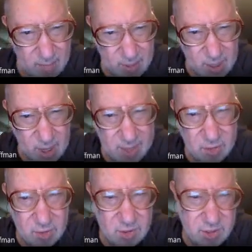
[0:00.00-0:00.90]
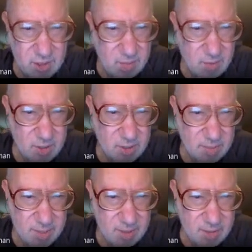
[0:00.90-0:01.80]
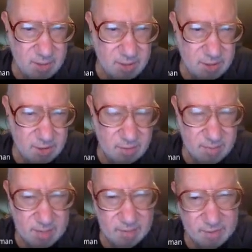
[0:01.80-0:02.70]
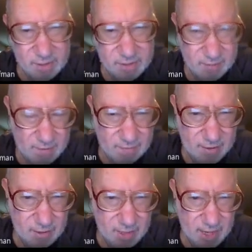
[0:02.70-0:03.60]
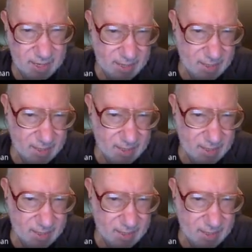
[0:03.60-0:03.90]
But I could, somewhere in the middle, insert a matrix if I felt like it,